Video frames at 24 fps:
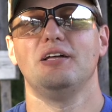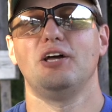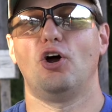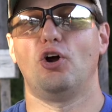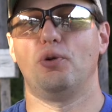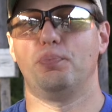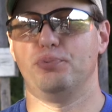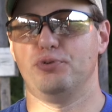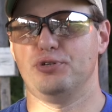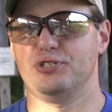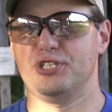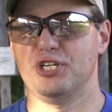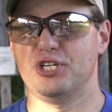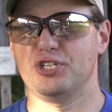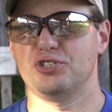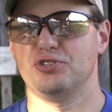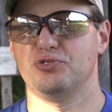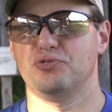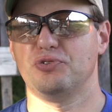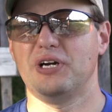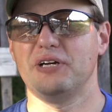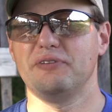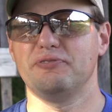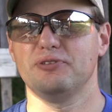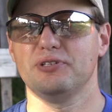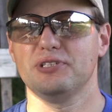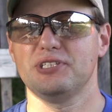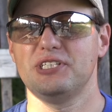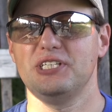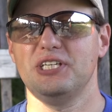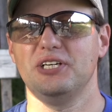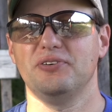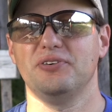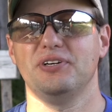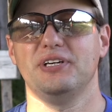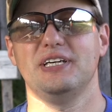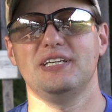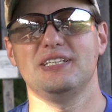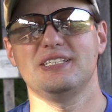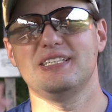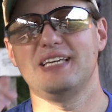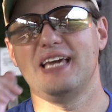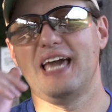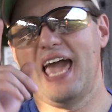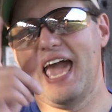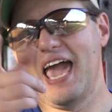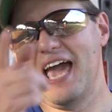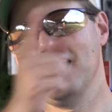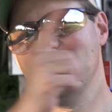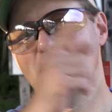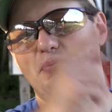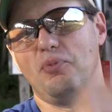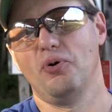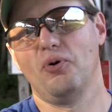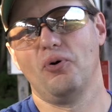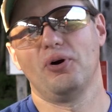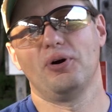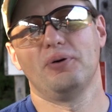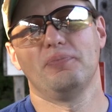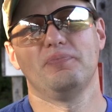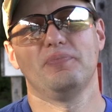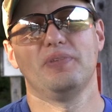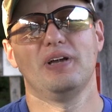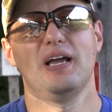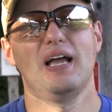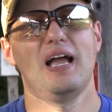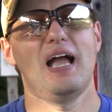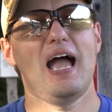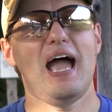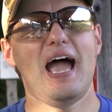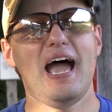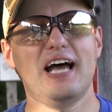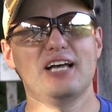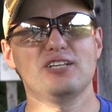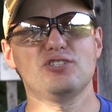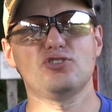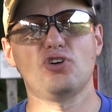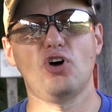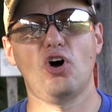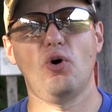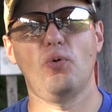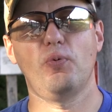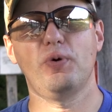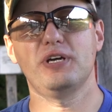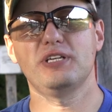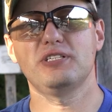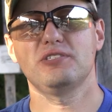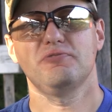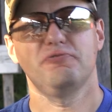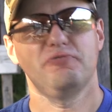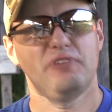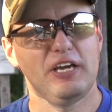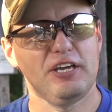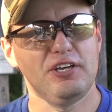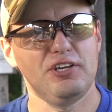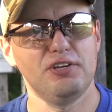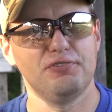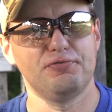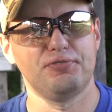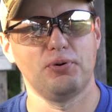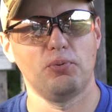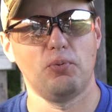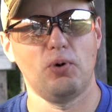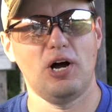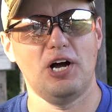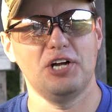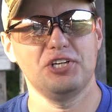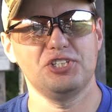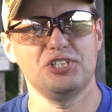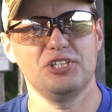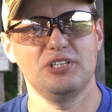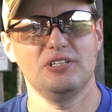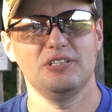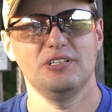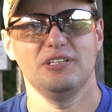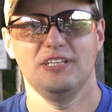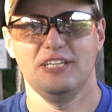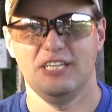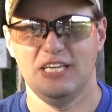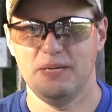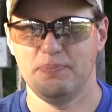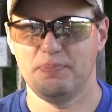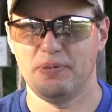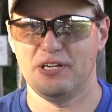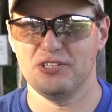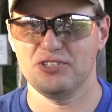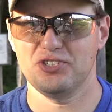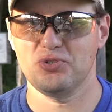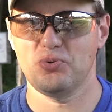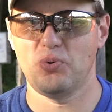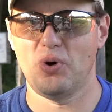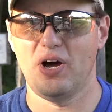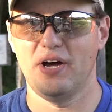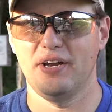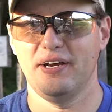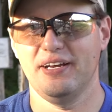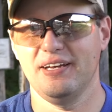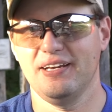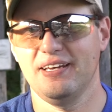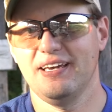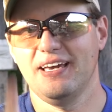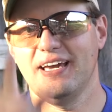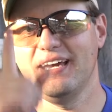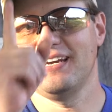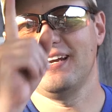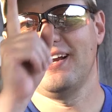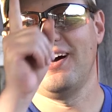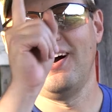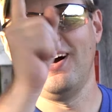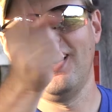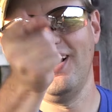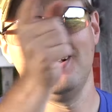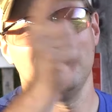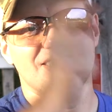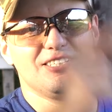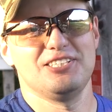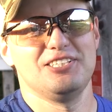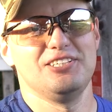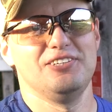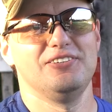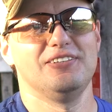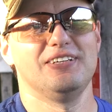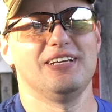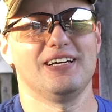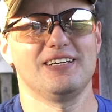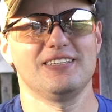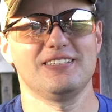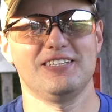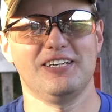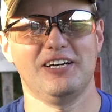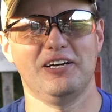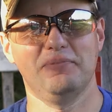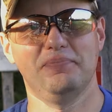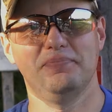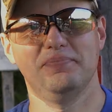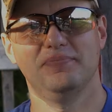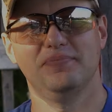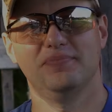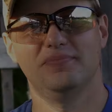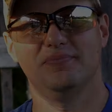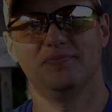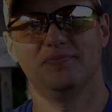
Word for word: our precision rifle series, and more. As always, thank you for watching, keep on squatting, and I'll see you next time.